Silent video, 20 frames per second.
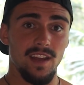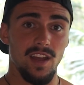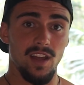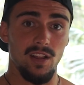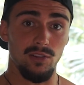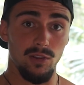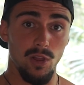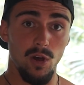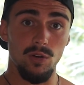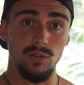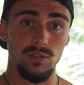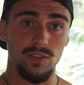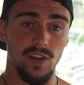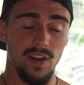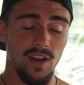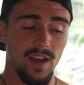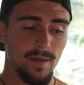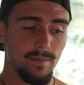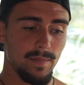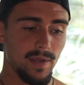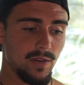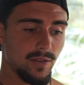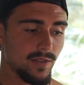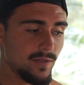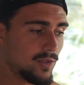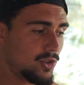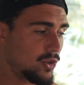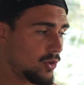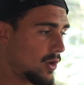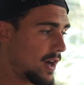a long time,
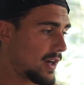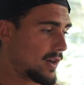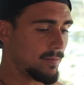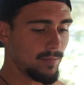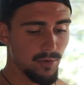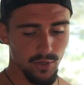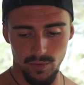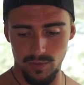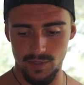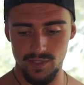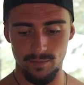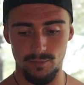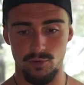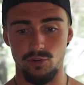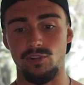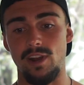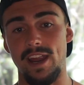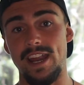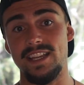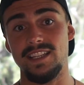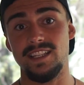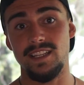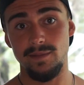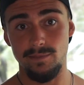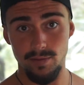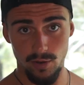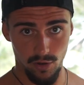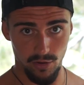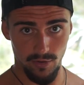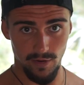because sure, I could put you on some crazy
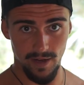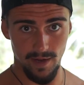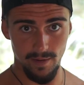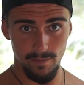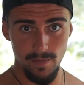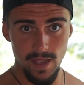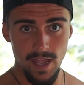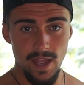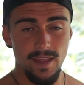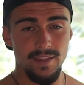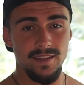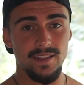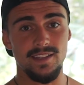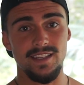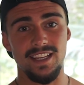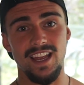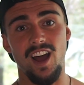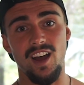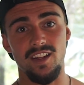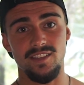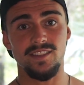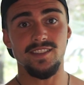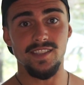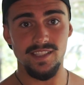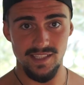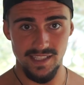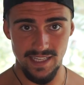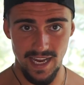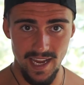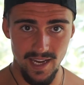program that's
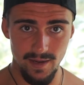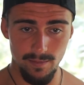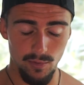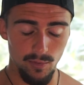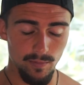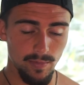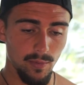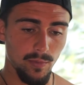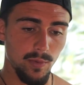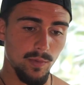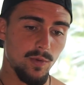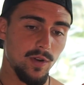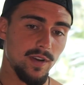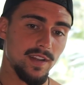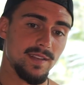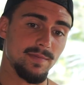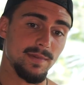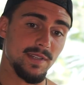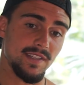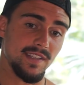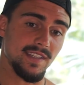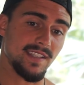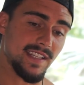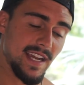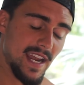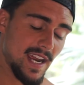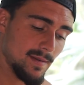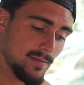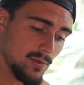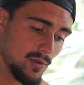unsustainable, but we want it to be
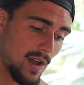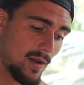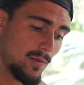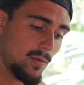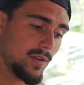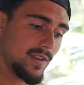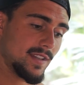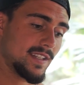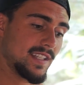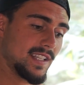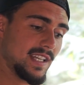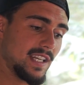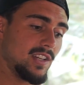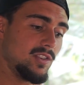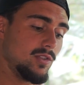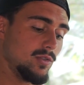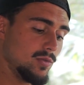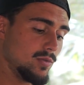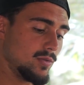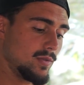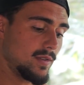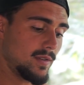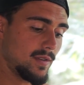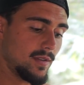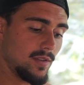sustainable. I want to see you